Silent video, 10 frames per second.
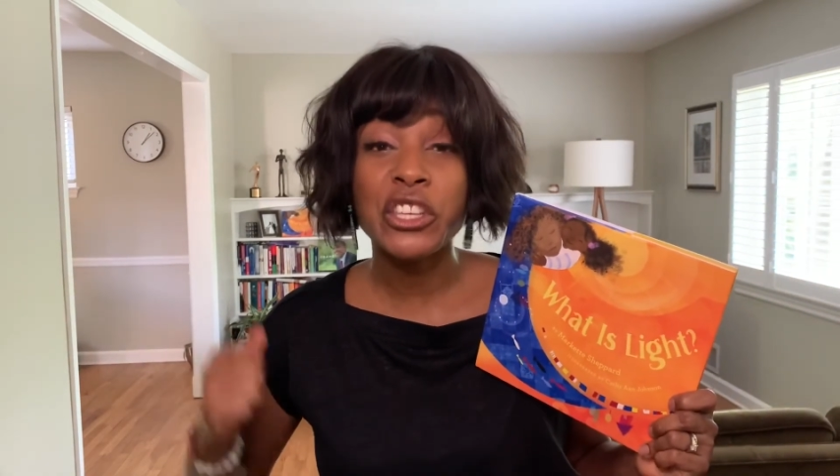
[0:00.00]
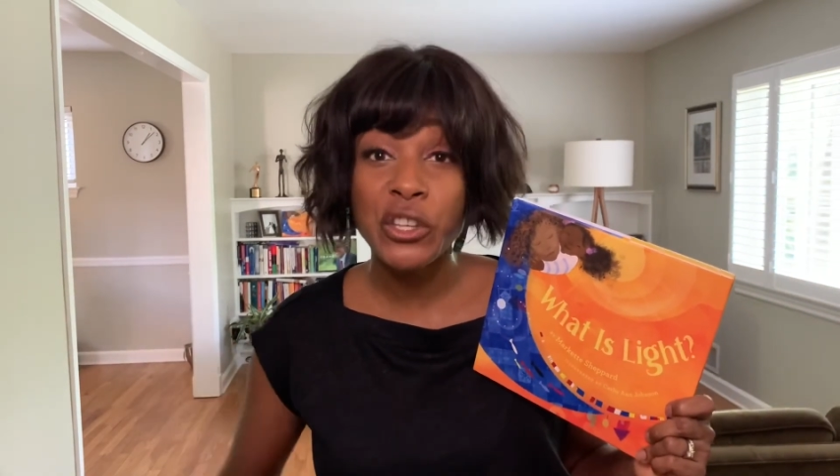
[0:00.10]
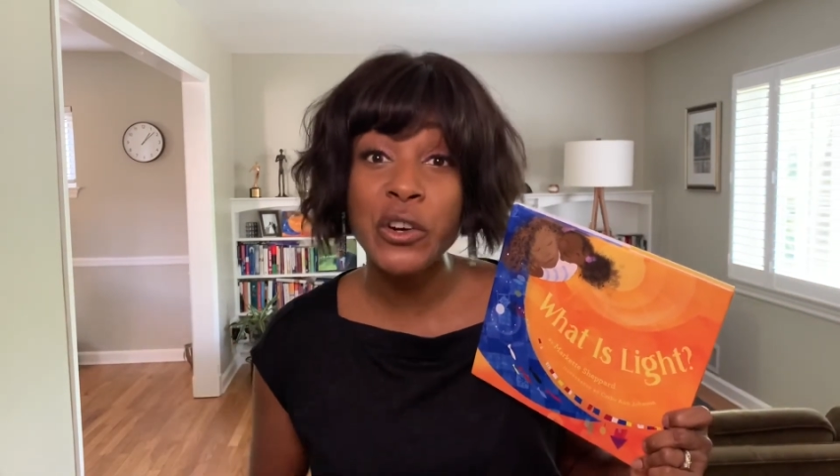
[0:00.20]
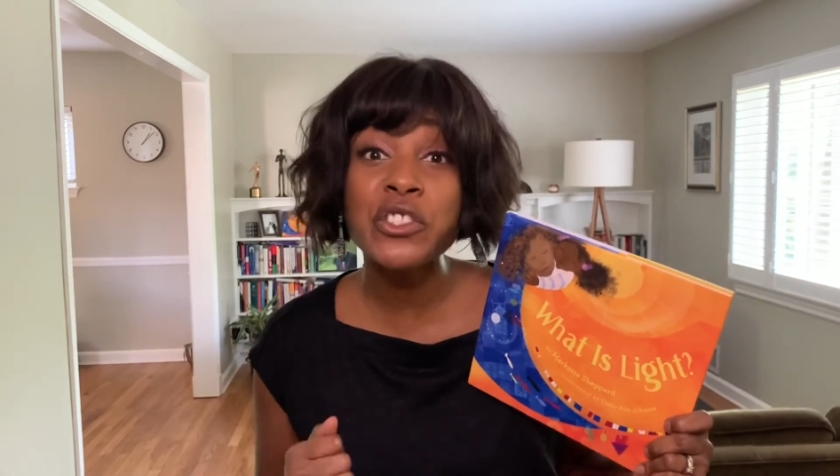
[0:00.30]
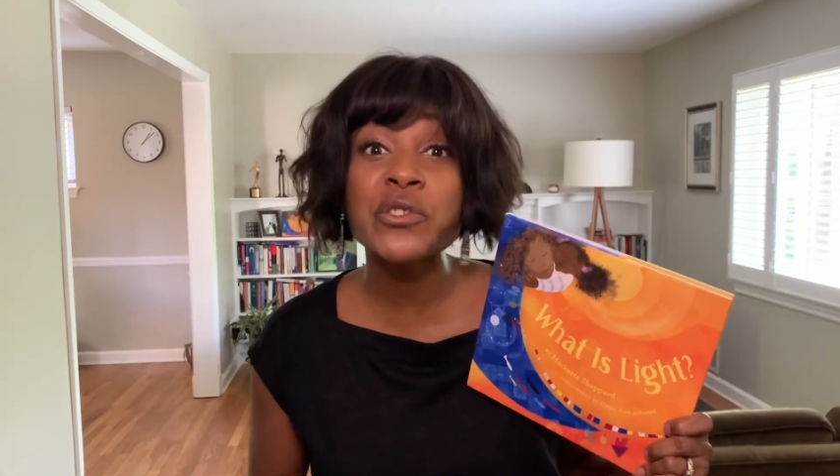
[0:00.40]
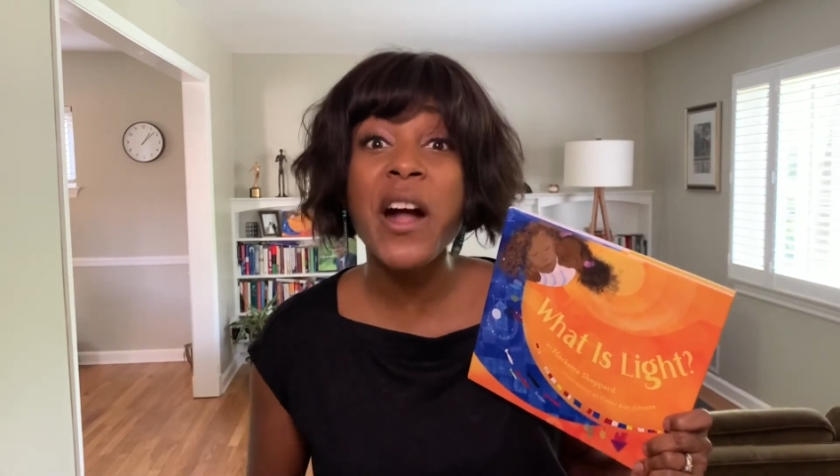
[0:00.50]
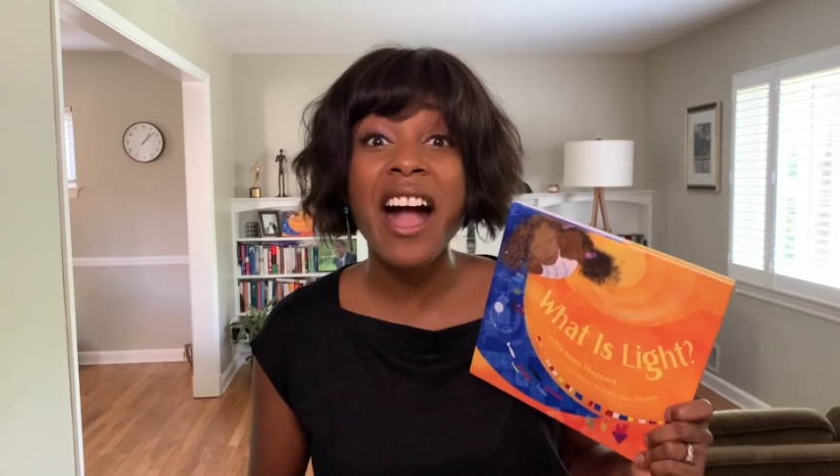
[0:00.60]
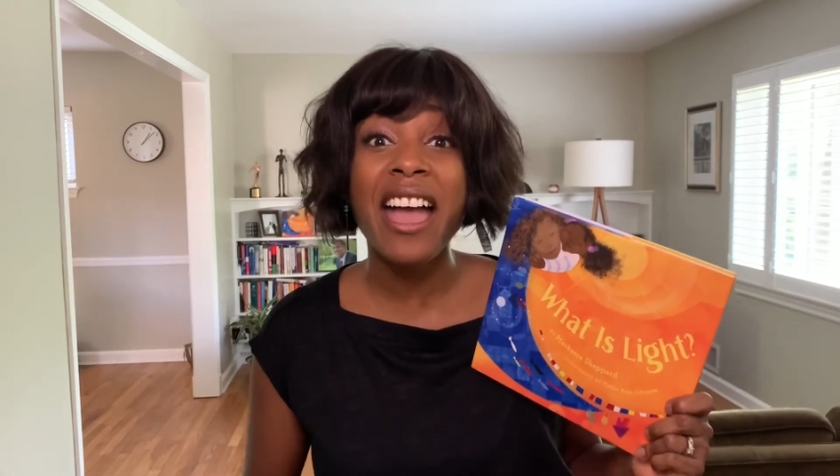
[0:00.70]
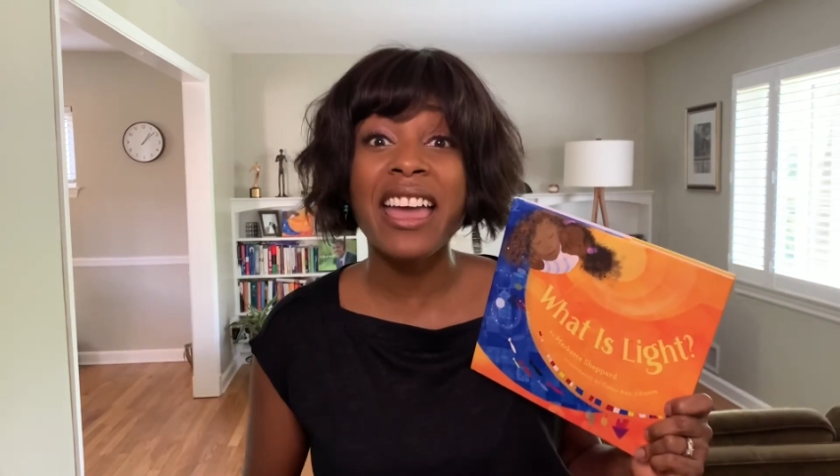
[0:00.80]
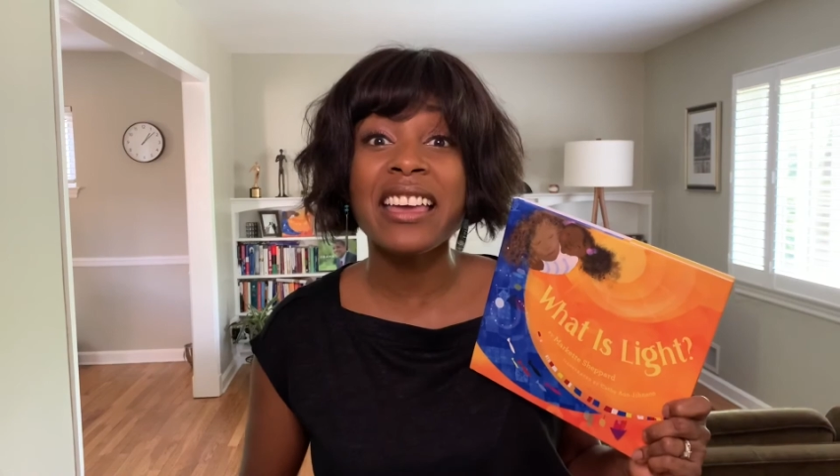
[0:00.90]
You're
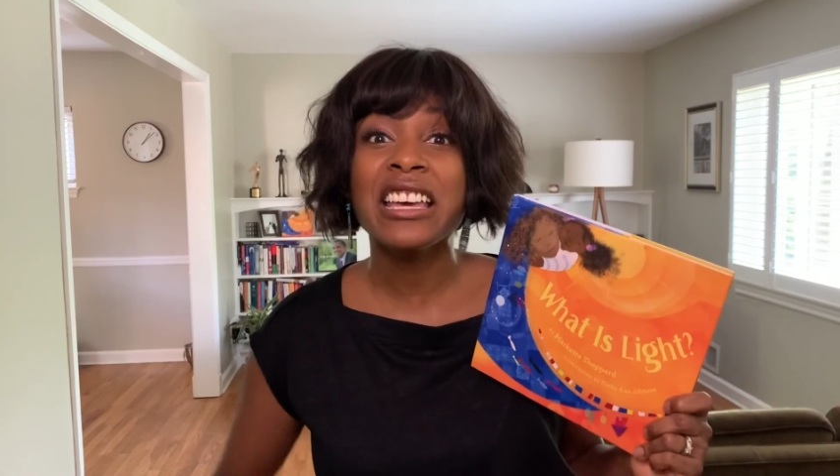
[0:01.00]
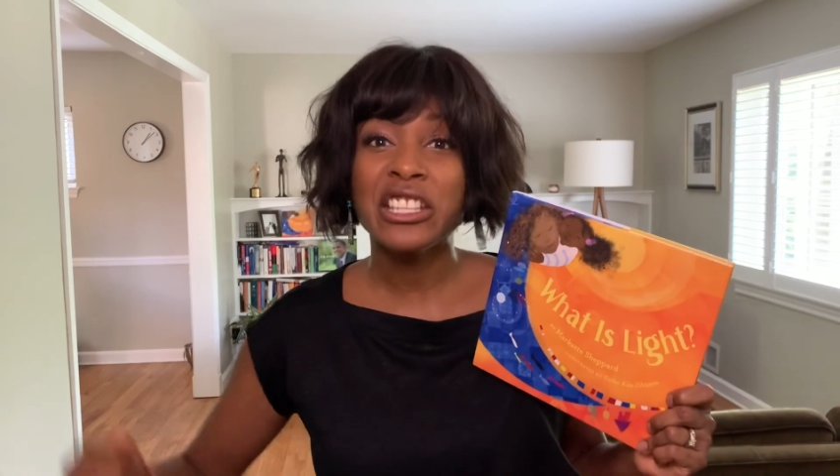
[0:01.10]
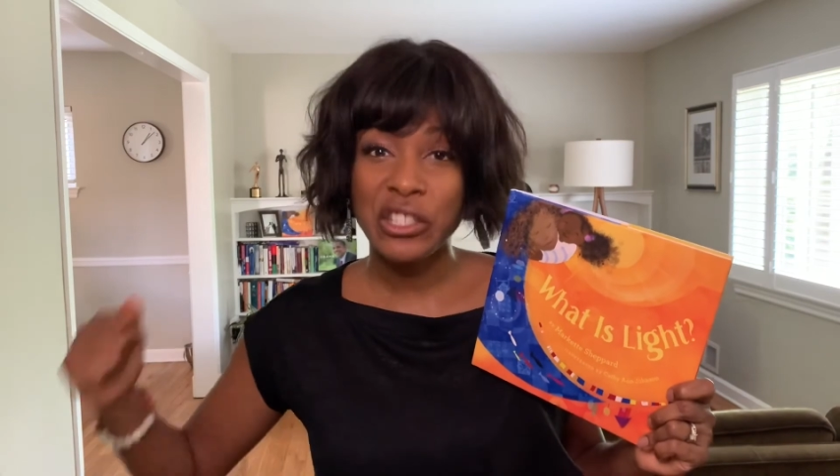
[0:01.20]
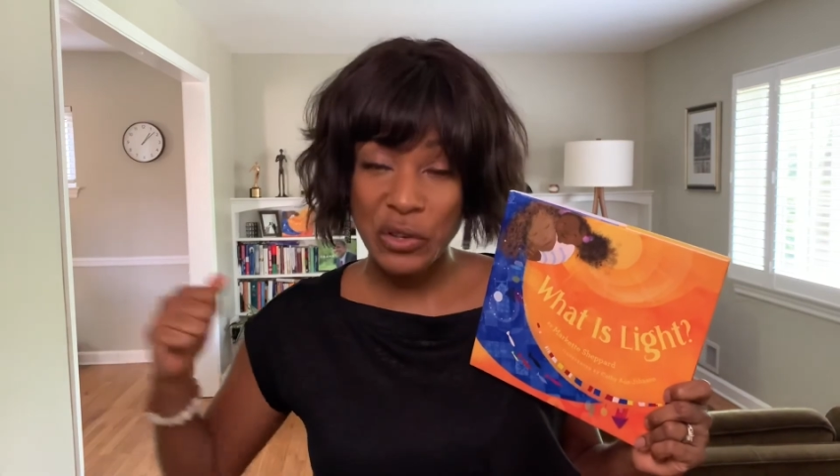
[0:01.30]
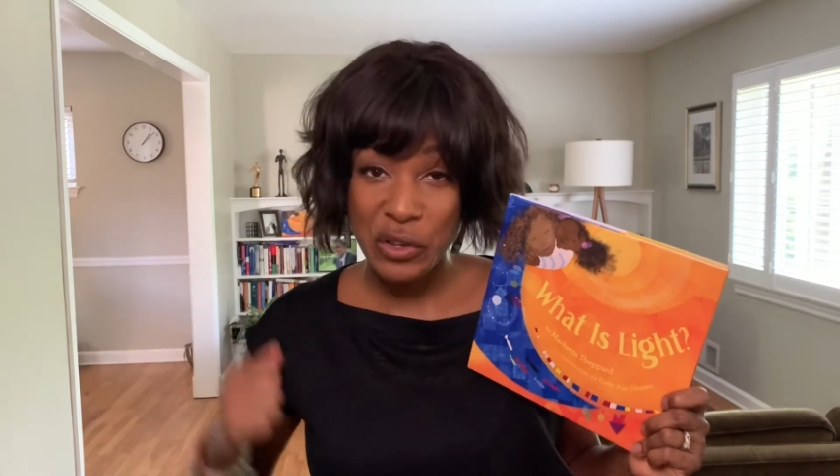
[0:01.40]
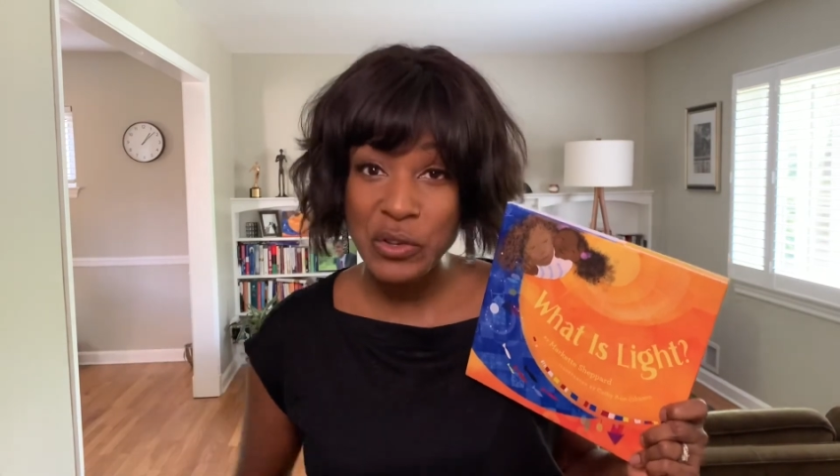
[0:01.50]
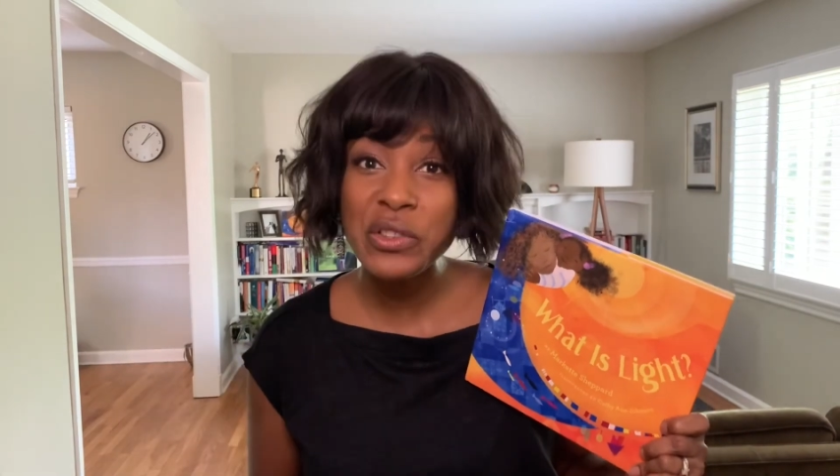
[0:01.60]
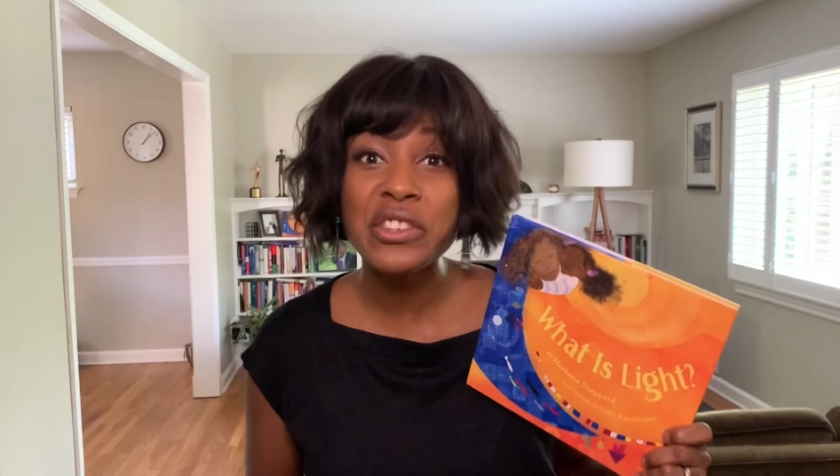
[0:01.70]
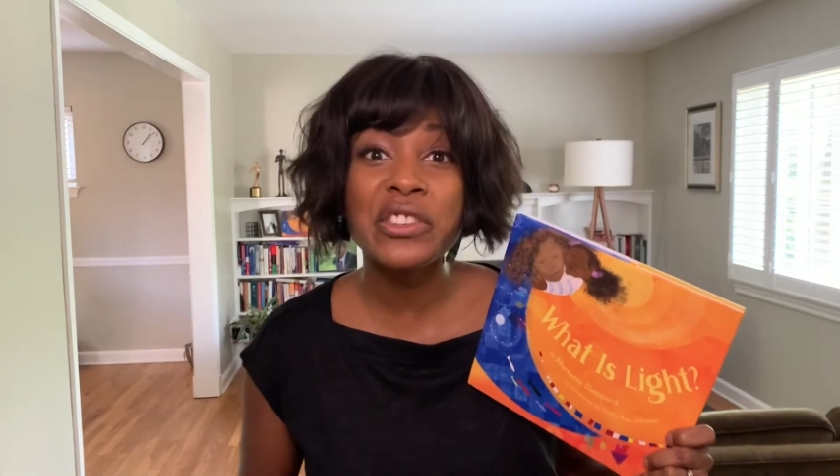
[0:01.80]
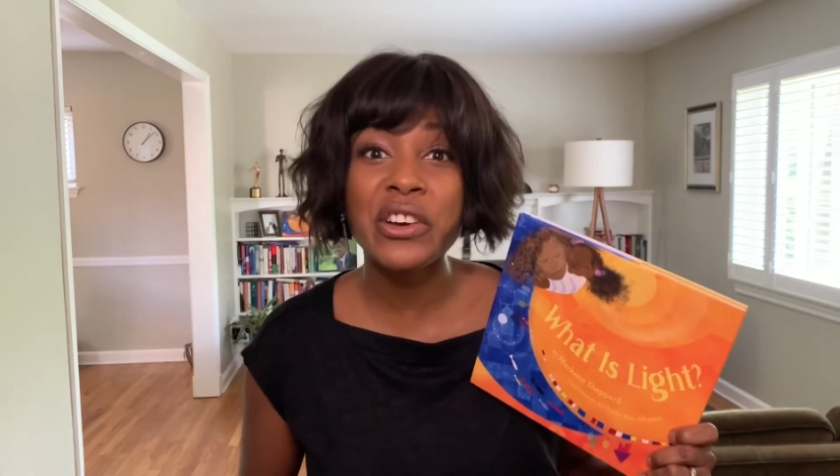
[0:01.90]
trying, so you
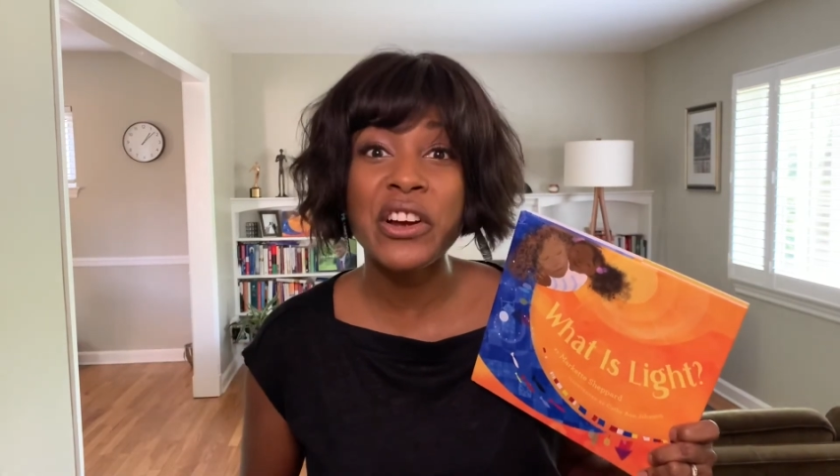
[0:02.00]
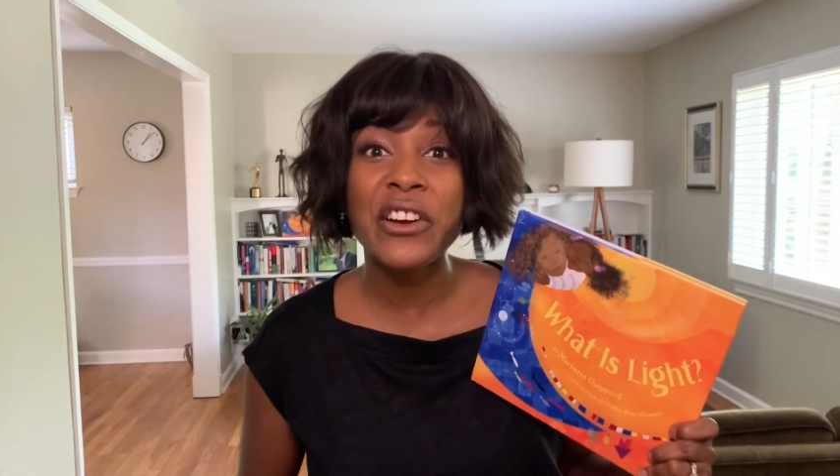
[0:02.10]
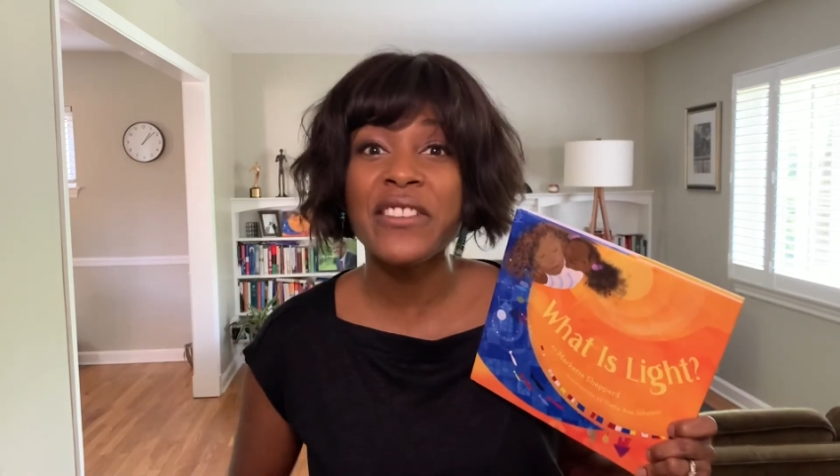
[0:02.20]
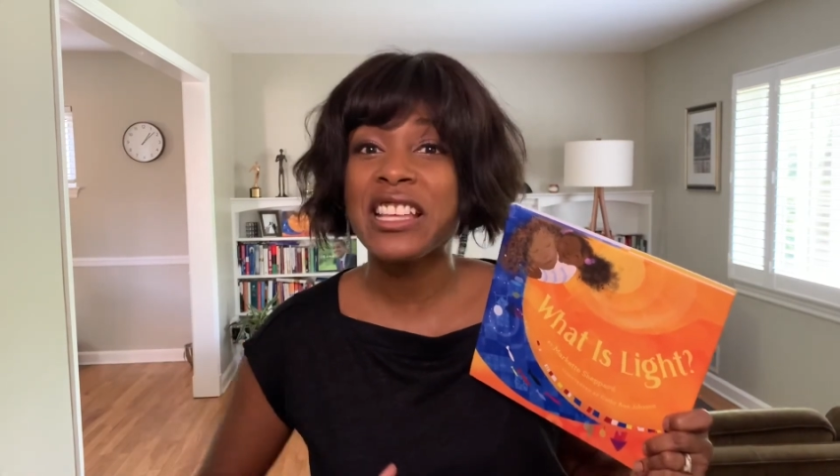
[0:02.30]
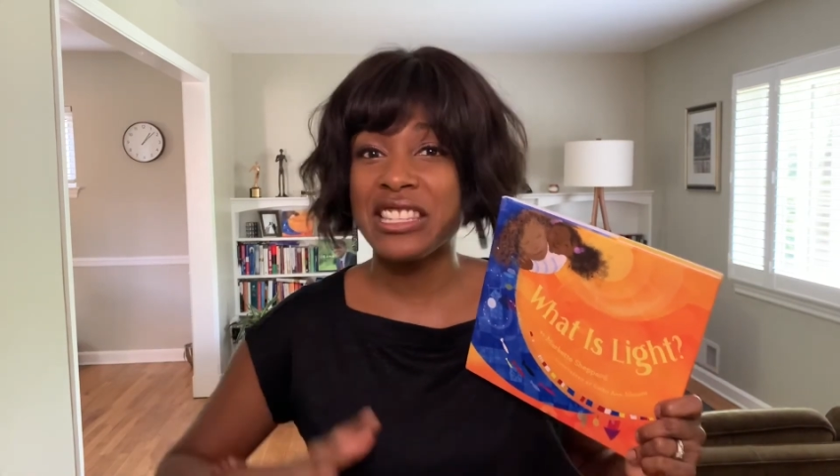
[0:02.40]
deserve